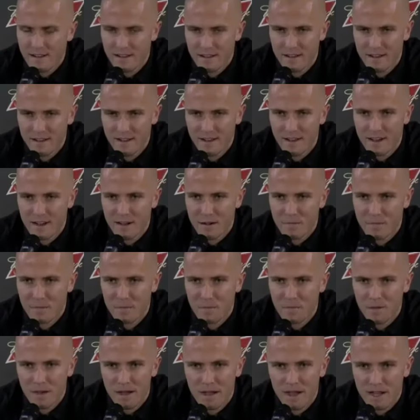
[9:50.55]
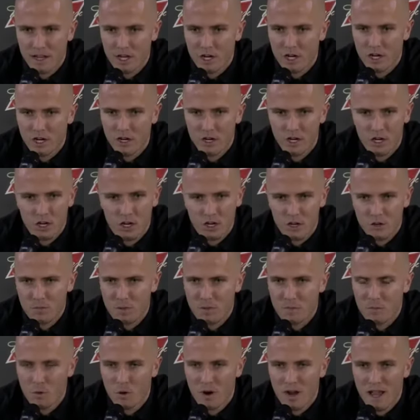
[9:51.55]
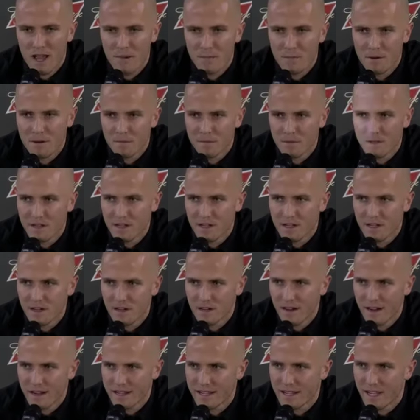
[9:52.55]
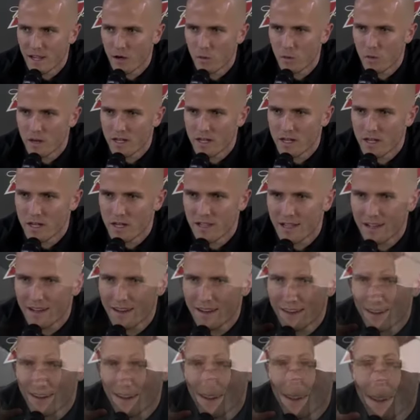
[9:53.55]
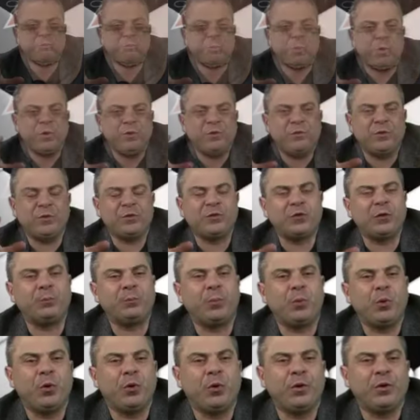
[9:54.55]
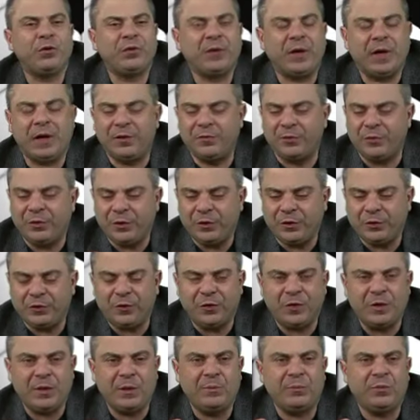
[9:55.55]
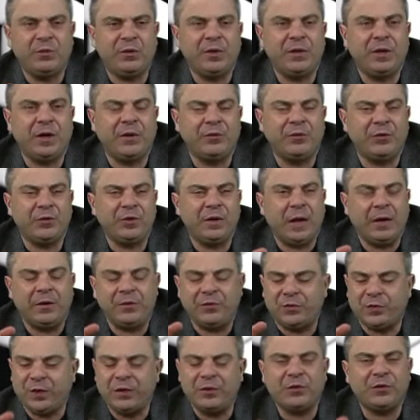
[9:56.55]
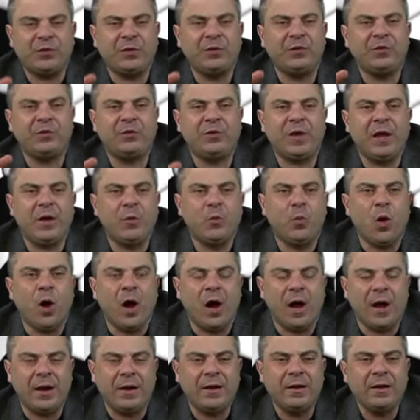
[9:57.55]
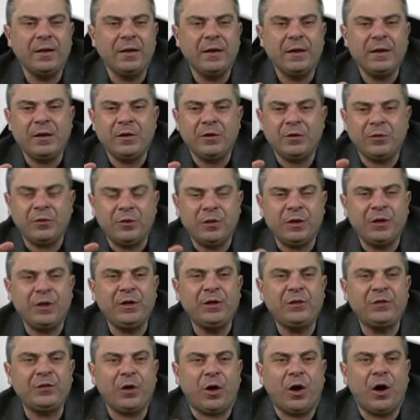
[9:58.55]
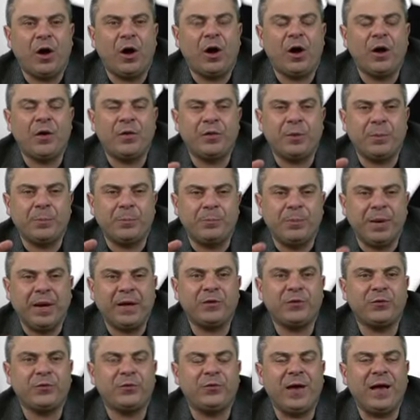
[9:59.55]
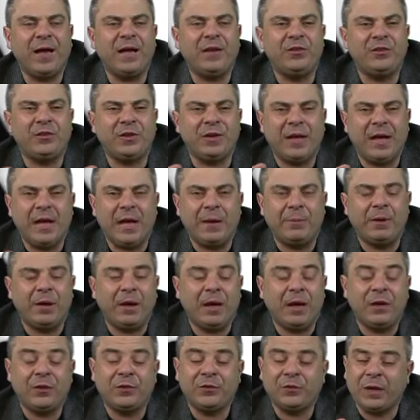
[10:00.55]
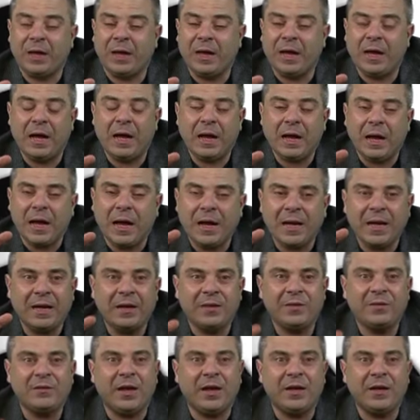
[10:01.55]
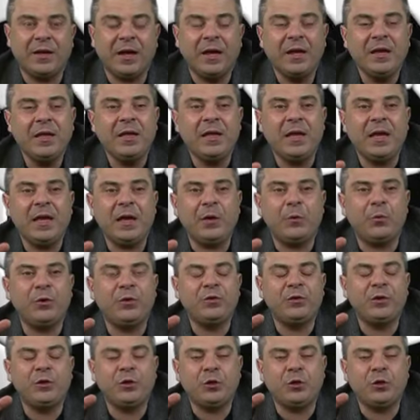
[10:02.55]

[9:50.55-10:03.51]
As we close it out, Nigel, I want your thoughts on. Uh, Red Patch Boys, the supporters of this team, TFC. I said since day one, these are the best fans in MLS. I, I, I got to tell you, it was